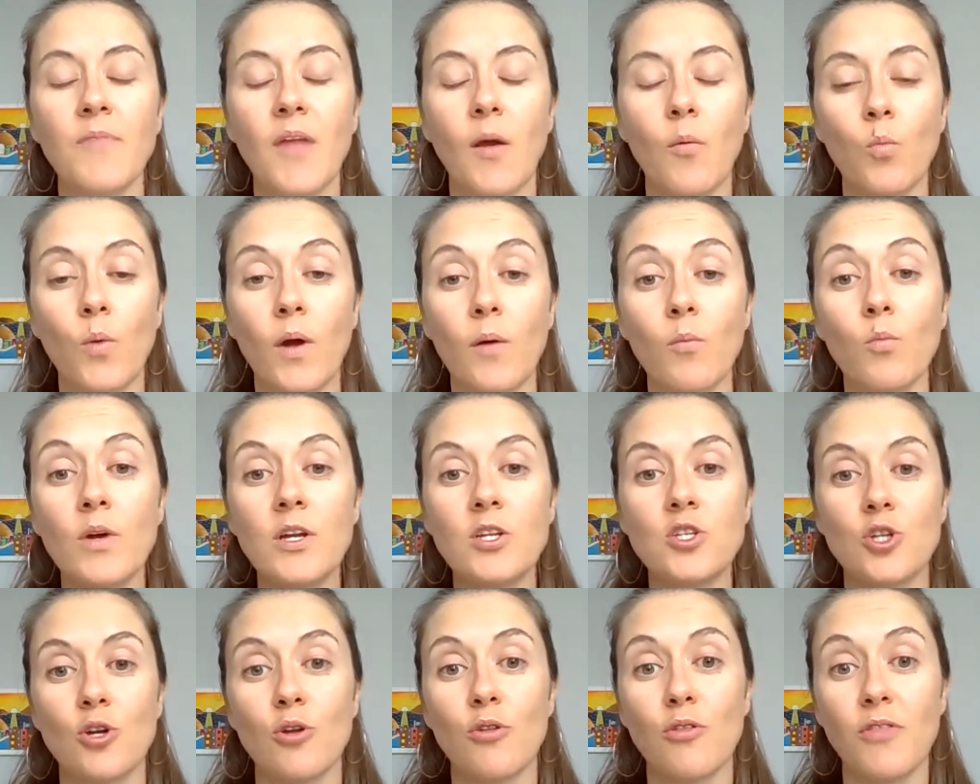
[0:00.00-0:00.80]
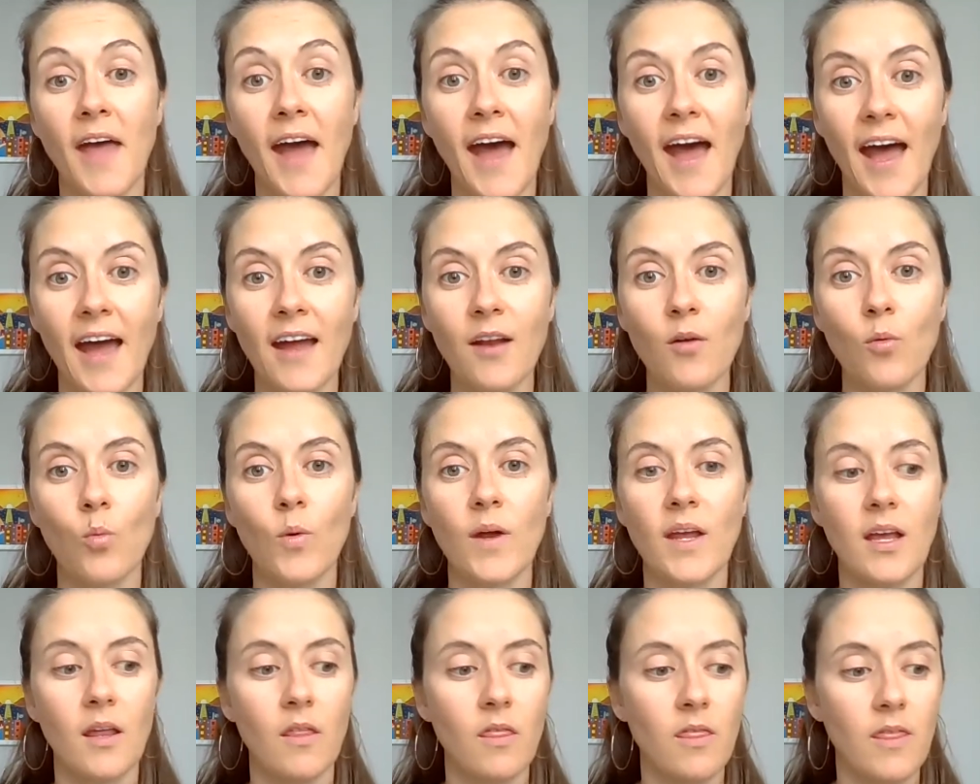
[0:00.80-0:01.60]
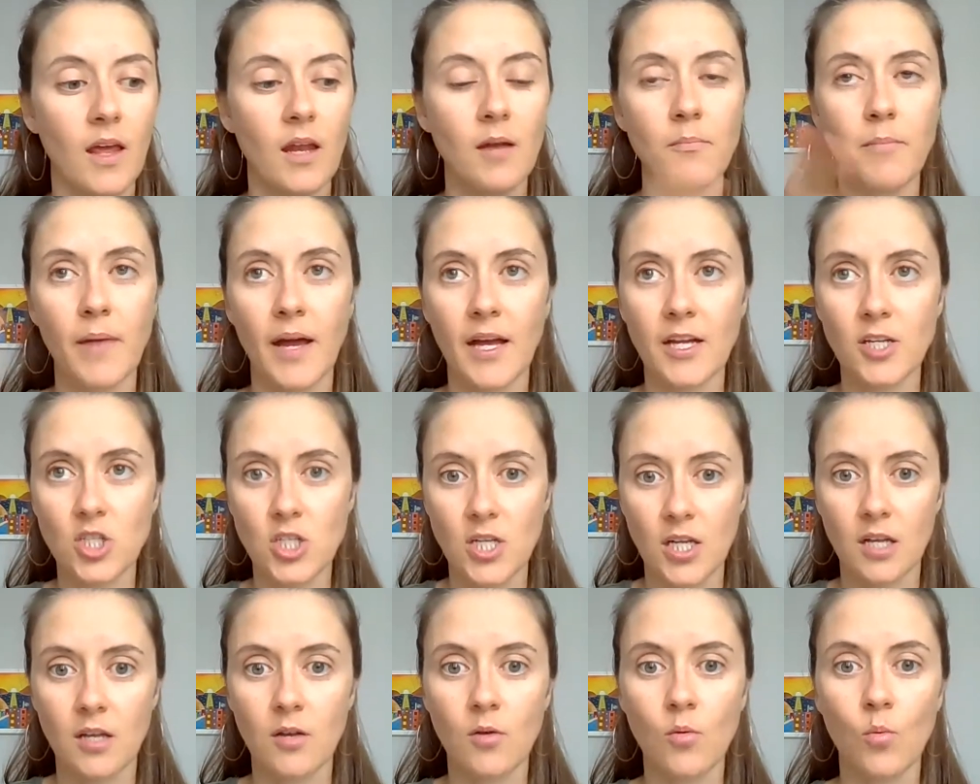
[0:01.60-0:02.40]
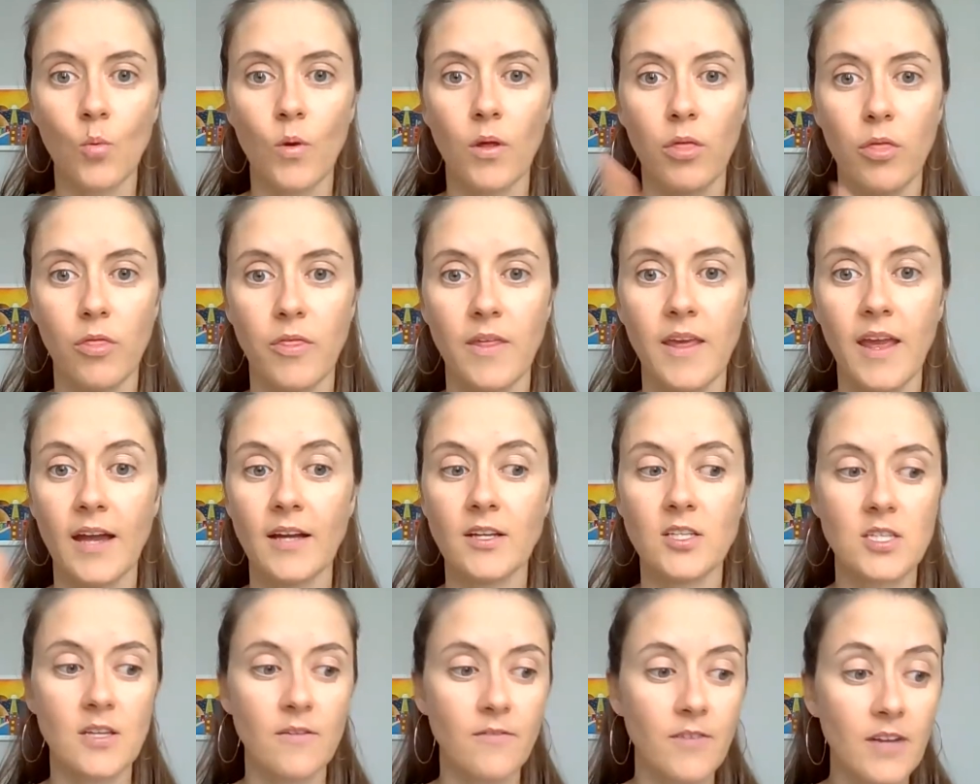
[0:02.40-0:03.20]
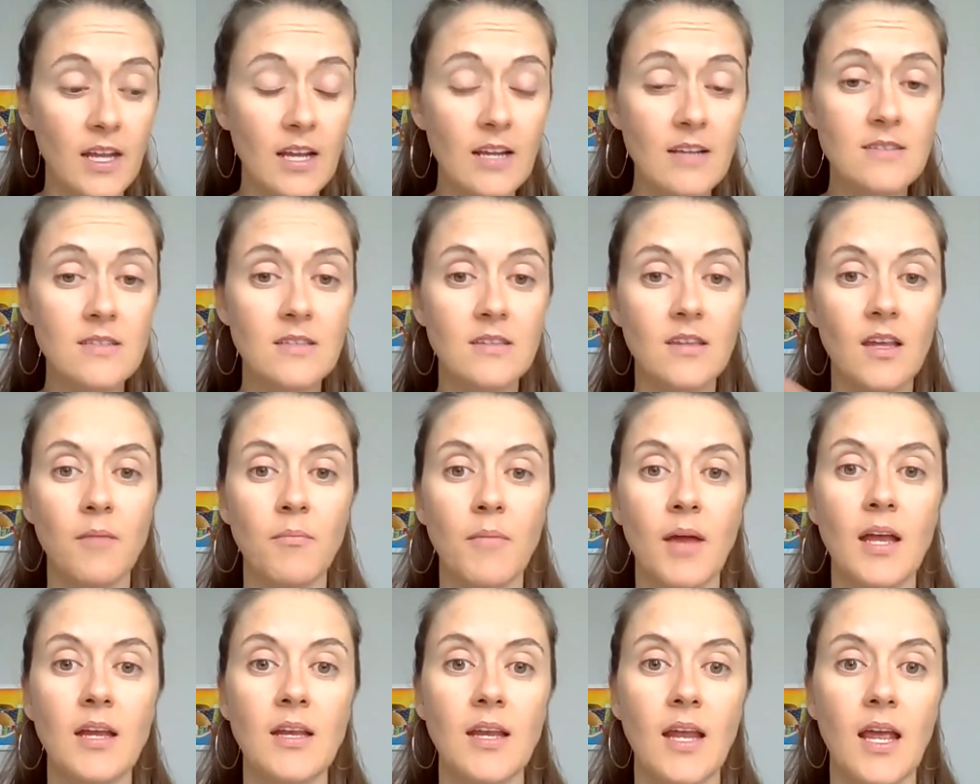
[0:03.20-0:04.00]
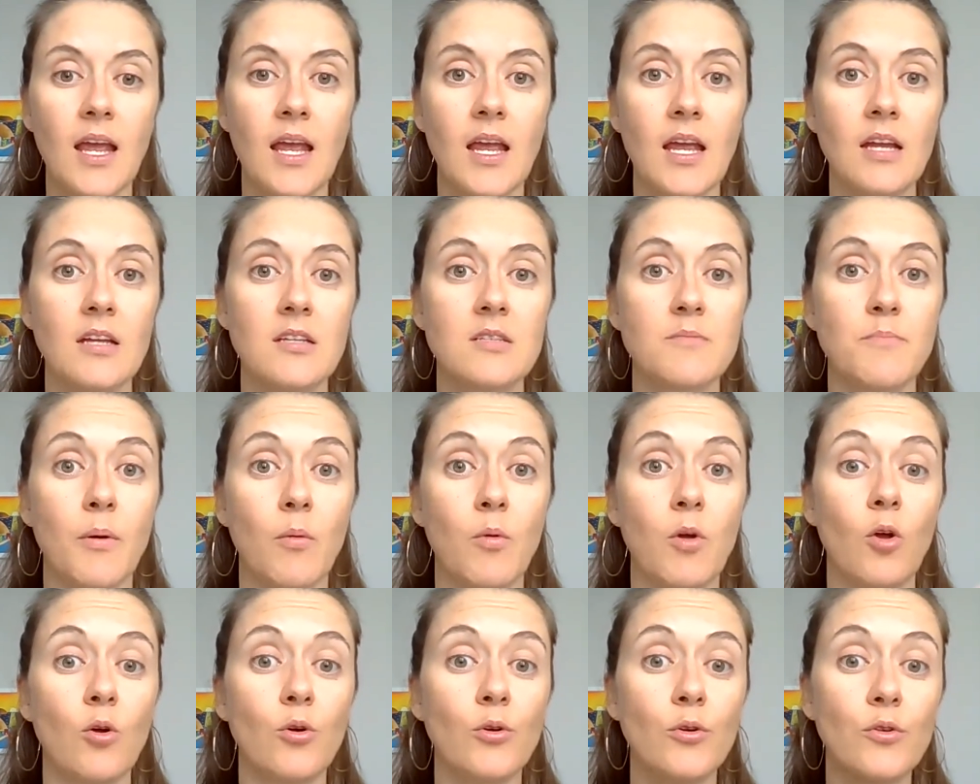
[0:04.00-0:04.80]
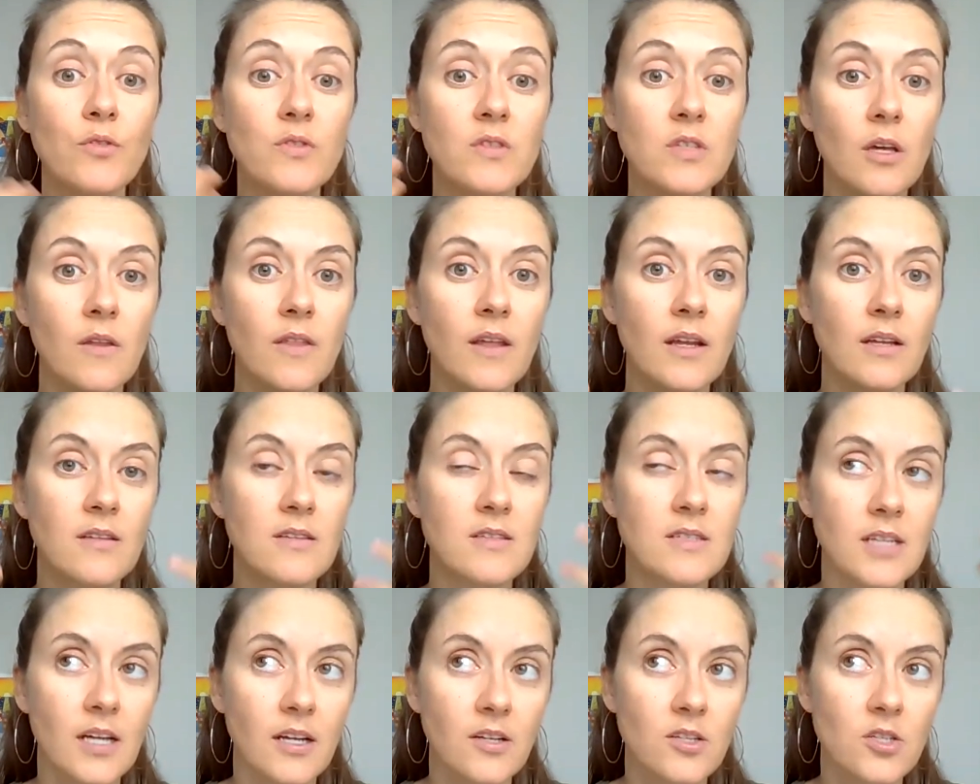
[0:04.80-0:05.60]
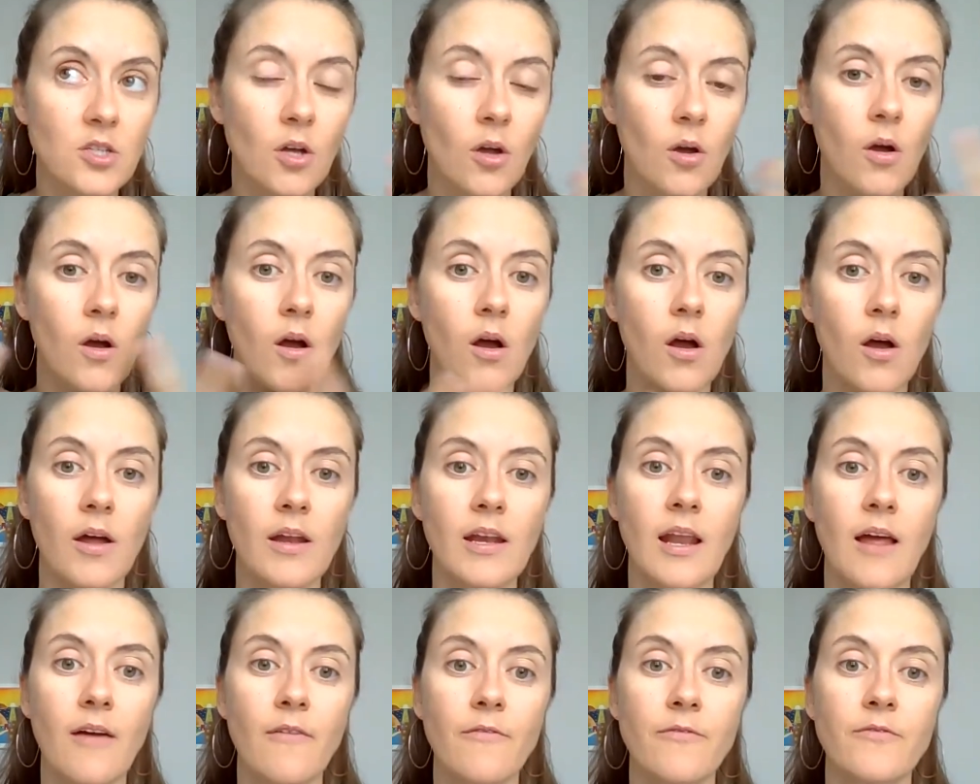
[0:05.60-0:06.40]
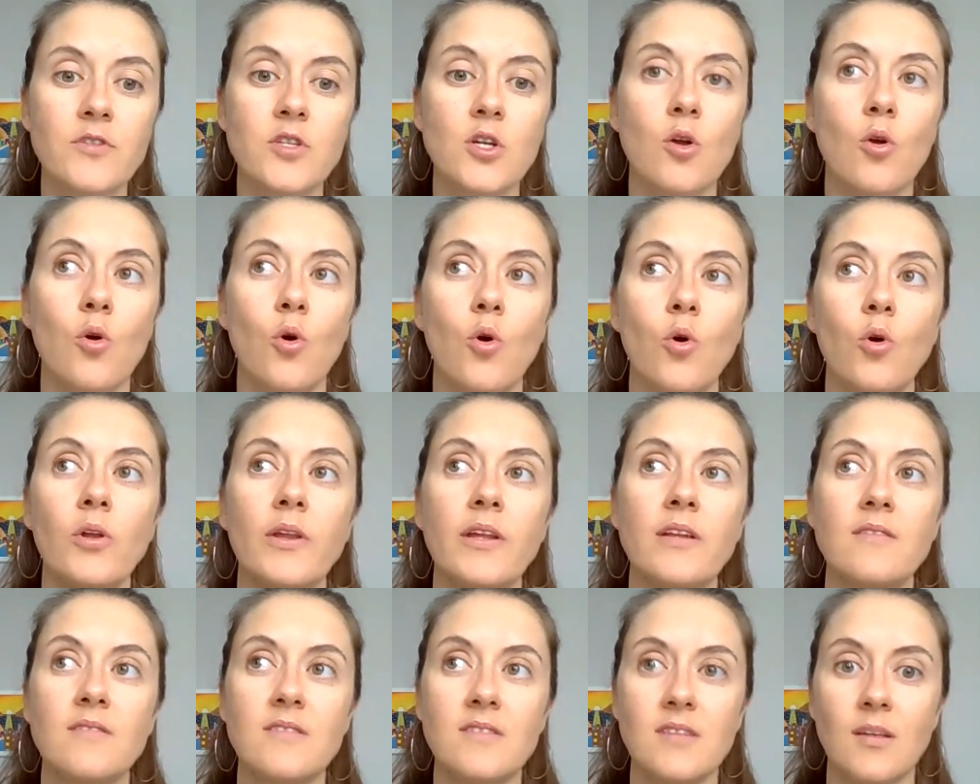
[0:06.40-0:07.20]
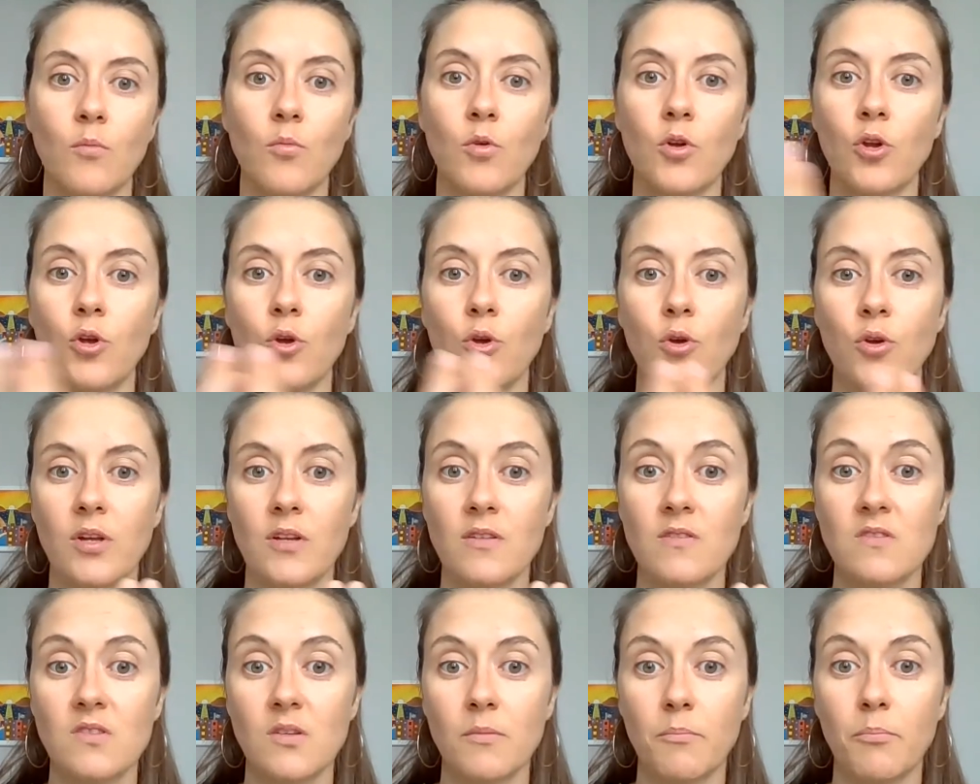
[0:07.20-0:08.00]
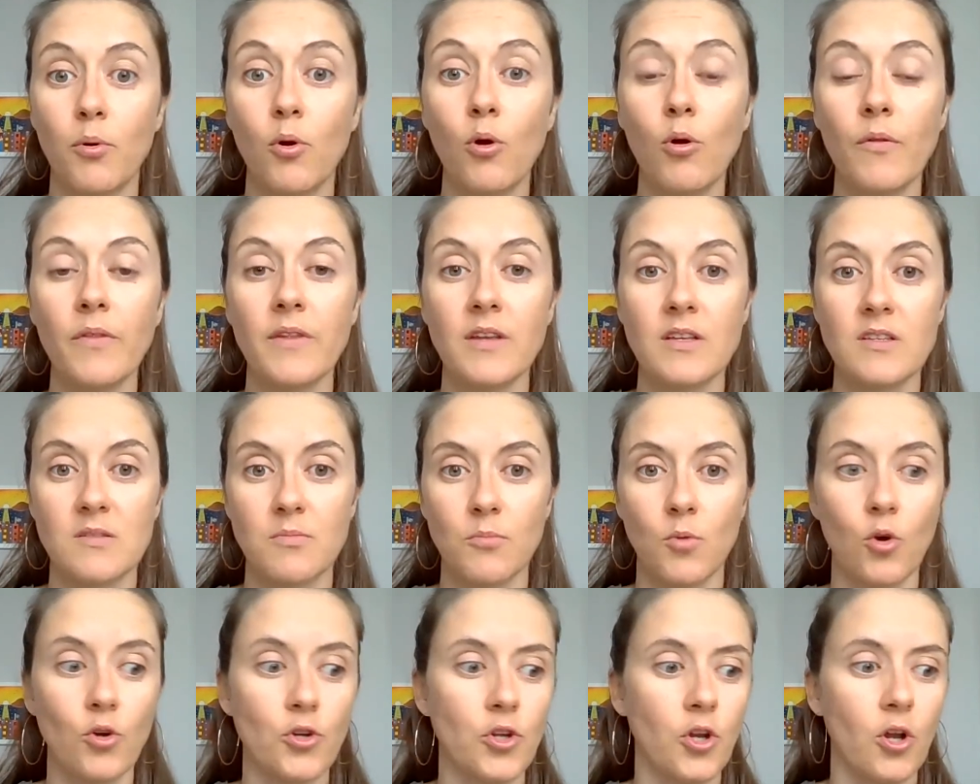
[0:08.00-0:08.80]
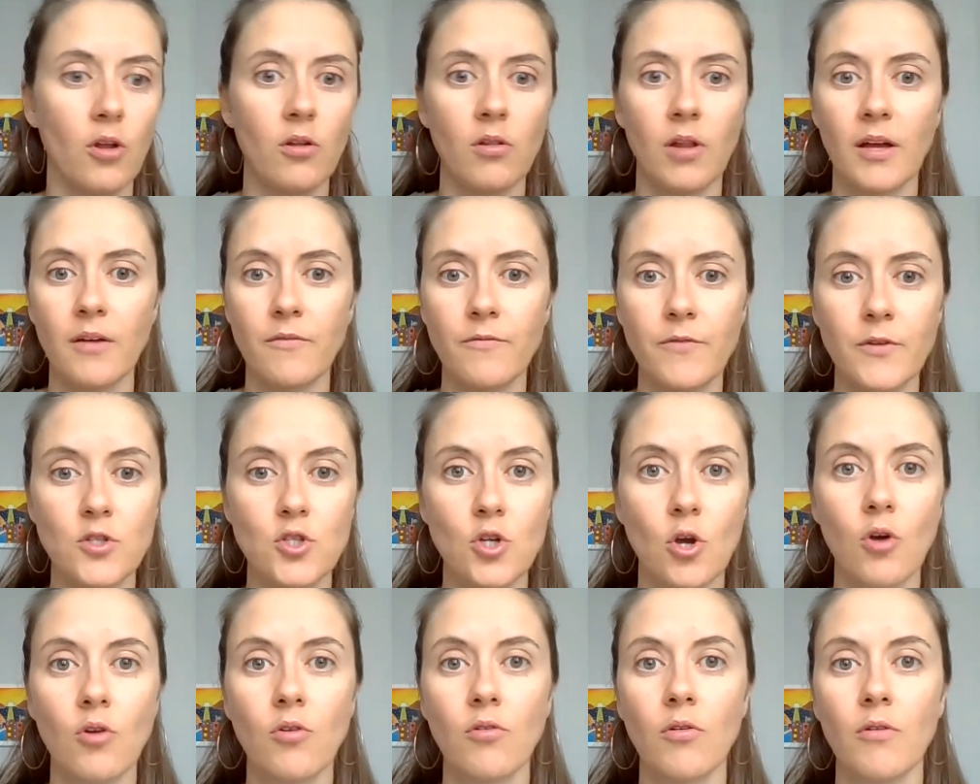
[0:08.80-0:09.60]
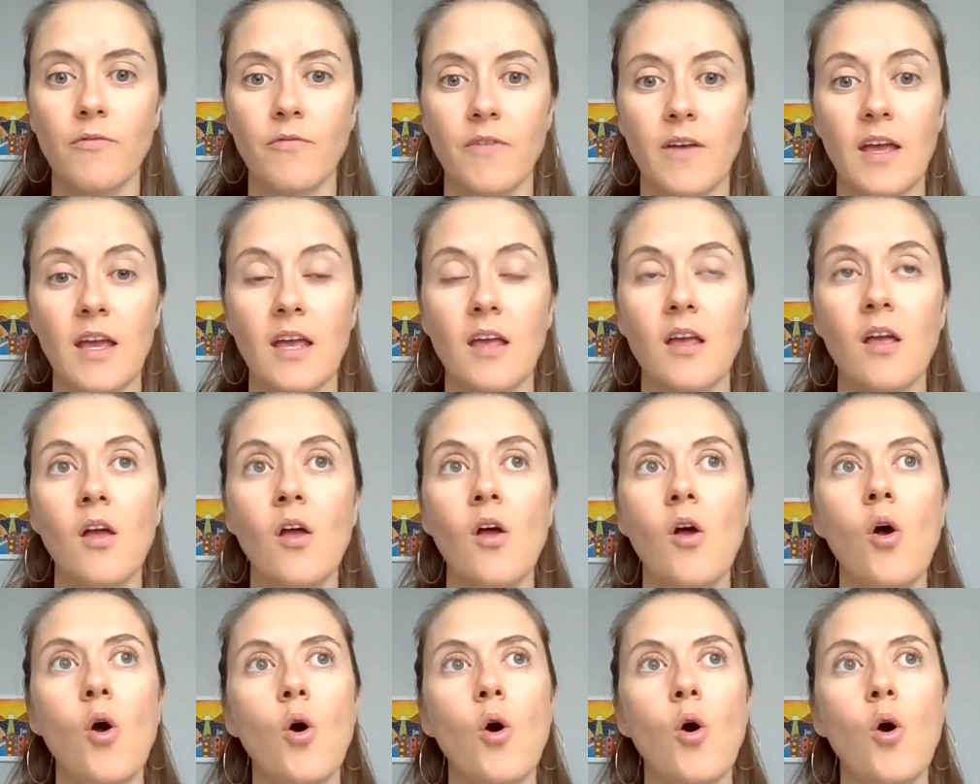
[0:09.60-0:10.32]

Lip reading: And when we do that, we can then match in with the activities that they may need, but we also then start to go, oh, I'd love to call in someone who can support this more, like photography.